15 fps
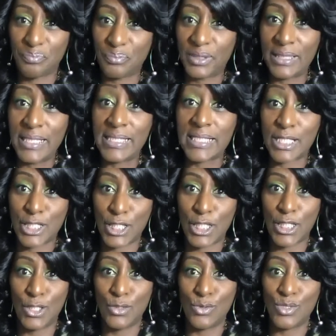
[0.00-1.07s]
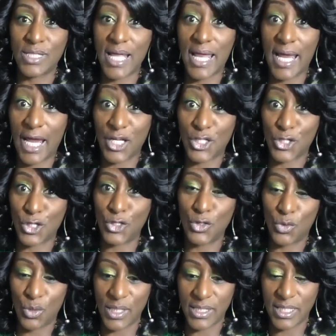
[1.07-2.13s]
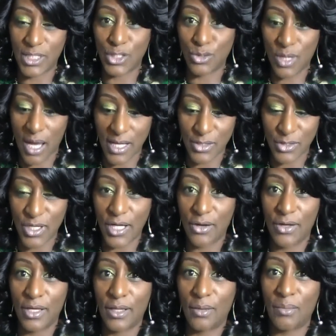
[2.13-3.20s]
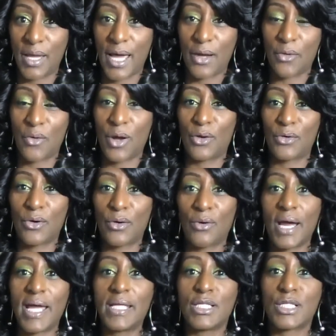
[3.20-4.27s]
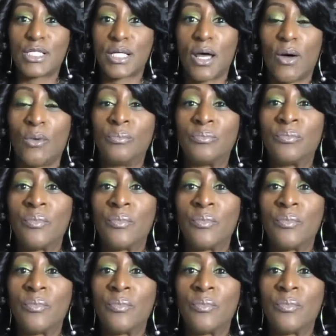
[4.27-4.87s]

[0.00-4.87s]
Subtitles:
please excuse that extra noise that you guys are hearing in the background. Alright, so